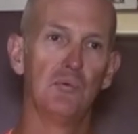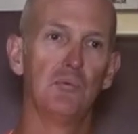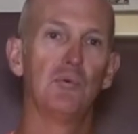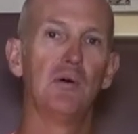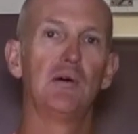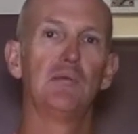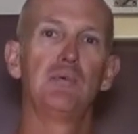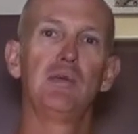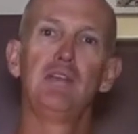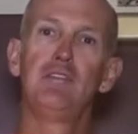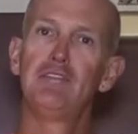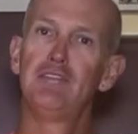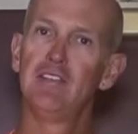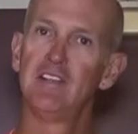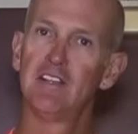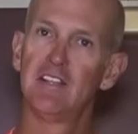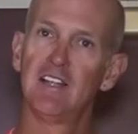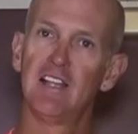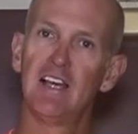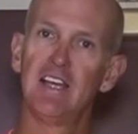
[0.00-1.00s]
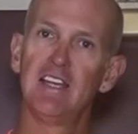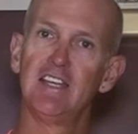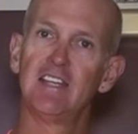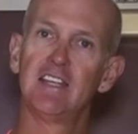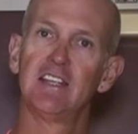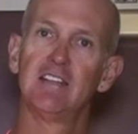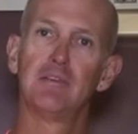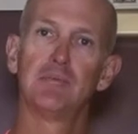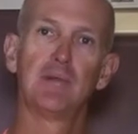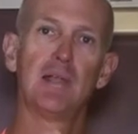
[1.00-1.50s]
what we feel like
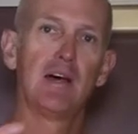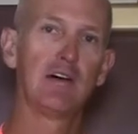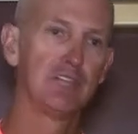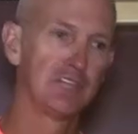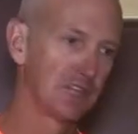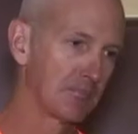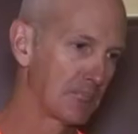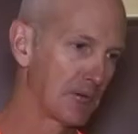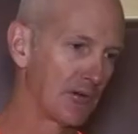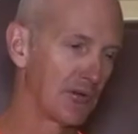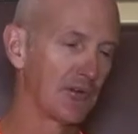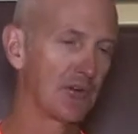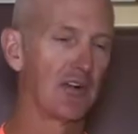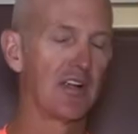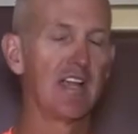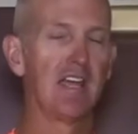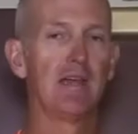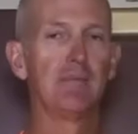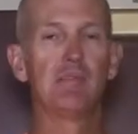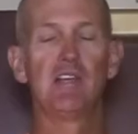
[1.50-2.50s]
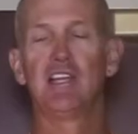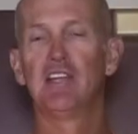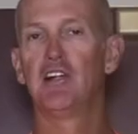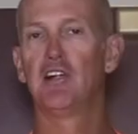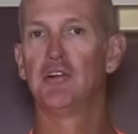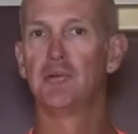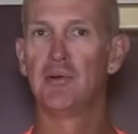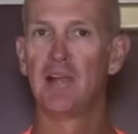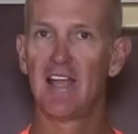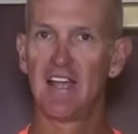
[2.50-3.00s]
Ralph's program and
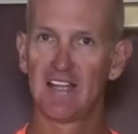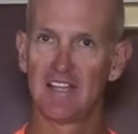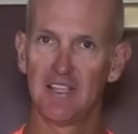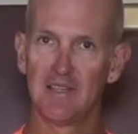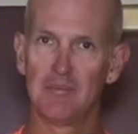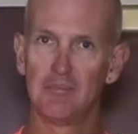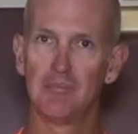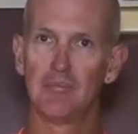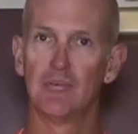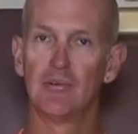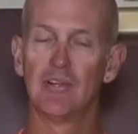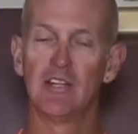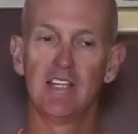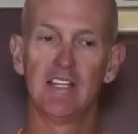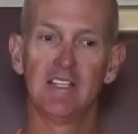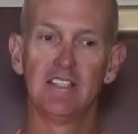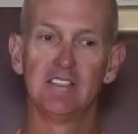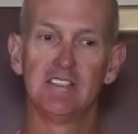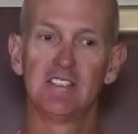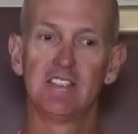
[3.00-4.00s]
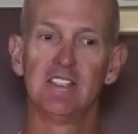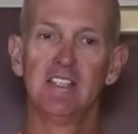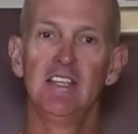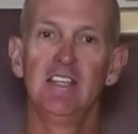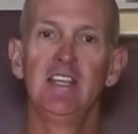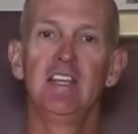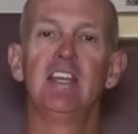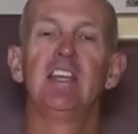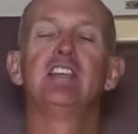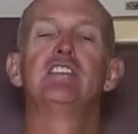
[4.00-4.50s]
our racket brings
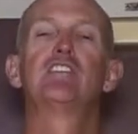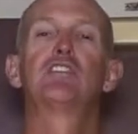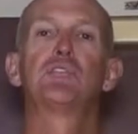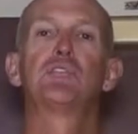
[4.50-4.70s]
is